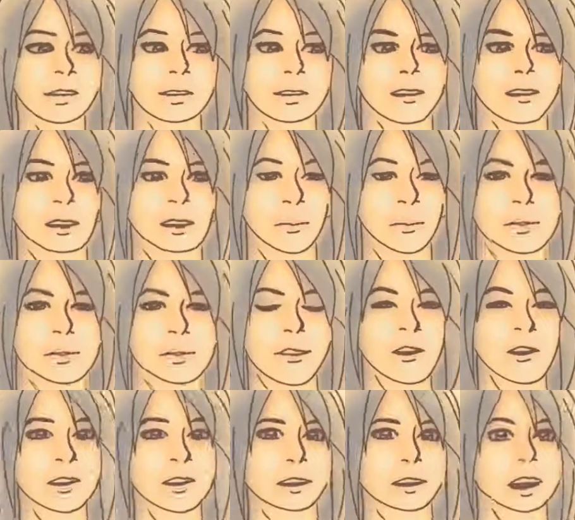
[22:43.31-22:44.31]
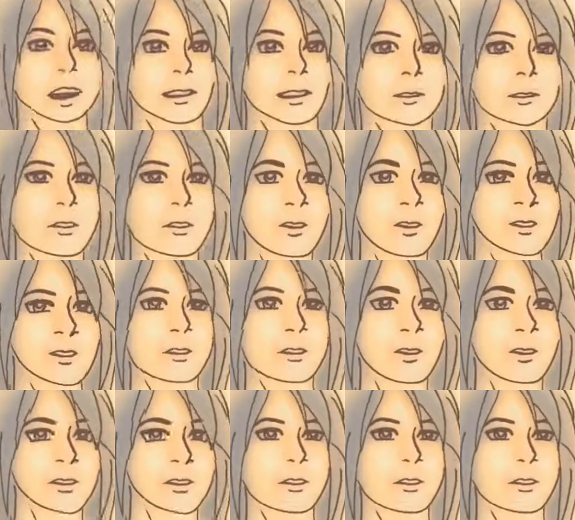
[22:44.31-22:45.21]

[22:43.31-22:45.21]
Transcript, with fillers: are just some of my textbooks. I see.